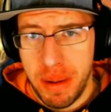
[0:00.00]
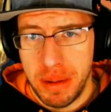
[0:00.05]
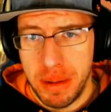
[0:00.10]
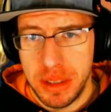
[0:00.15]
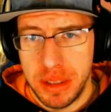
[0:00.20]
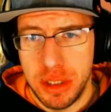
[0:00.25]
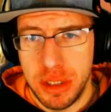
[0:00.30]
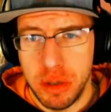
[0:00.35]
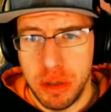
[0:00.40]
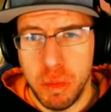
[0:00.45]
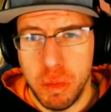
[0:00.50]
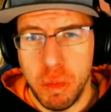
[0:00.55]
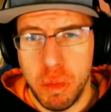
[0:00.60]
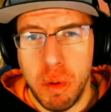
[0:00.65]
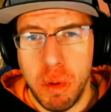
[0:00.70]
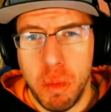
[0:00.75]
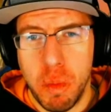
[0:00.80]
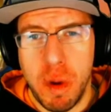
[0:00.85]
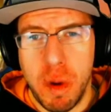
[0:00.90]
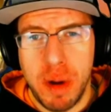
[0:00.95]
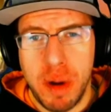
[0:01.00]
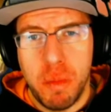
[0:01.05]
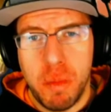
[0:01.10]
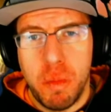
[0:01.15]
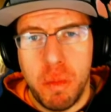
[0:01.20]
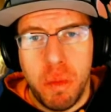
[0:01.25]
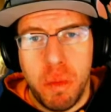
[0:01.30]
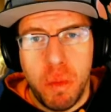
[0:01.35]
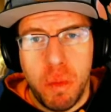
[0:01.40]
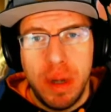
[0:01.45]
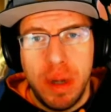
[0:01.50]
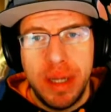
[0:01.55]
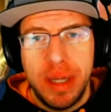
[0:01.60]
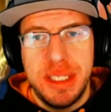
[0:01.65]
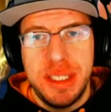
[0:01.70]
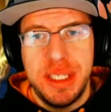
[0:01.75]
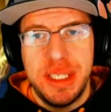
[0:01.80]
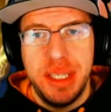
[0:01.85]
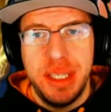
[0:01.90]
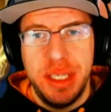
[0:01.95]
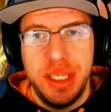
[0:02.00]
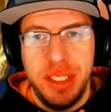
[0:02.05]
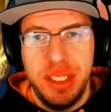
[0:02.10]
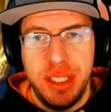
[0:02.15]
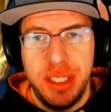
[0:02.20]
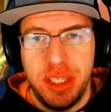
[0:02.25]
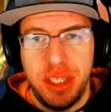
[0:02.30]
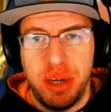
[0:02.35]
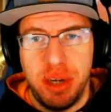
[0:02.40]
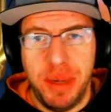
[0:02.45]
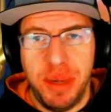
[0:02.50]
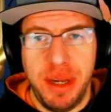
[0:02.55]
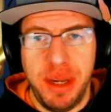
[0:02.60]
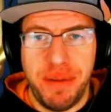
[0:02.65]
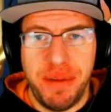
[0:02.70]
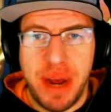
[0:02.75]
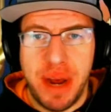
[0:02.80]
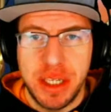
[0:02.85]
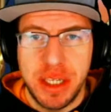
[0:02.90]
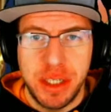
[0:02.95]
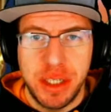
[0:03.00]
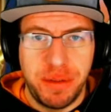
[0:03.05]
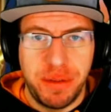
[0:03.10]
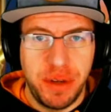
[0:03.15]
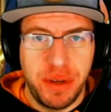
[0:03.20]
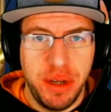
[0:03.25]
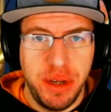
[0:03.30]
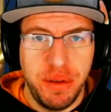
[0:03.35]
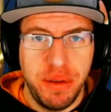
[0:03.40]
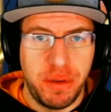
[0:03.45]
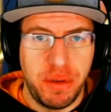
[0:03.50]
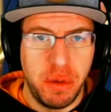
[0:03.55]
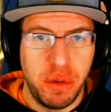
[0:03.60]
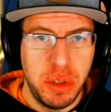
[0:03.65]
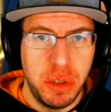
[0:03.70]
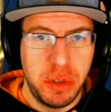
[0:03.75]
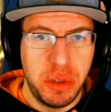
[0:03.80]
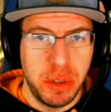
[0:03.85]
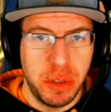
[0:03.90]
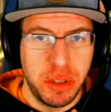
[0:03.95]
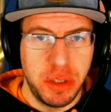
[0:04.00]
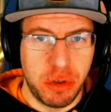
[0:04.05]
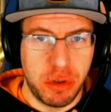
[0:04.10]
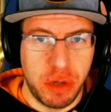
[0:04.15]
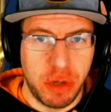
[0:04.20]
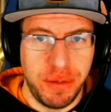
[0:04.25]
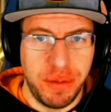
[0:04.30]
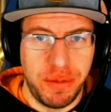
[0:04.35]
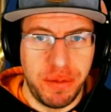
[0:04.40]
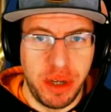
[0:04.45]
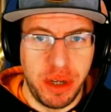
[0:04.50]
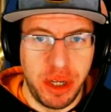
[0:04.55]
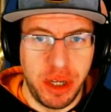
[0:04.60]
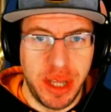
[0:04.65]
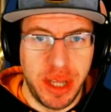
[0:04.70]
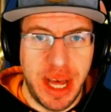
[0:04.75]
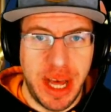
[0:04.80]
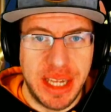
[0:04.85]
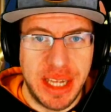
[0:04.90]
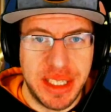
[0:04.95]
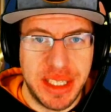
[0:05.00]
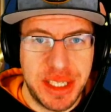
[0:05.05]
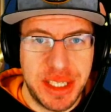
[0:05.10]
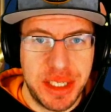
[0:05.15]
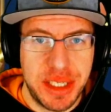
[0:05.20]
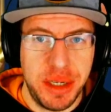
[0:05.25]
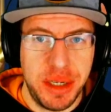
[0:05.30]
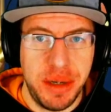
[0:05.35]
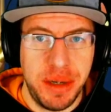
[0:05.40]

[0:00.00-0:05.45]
So what's the determining factor for you for which one to run for your lads?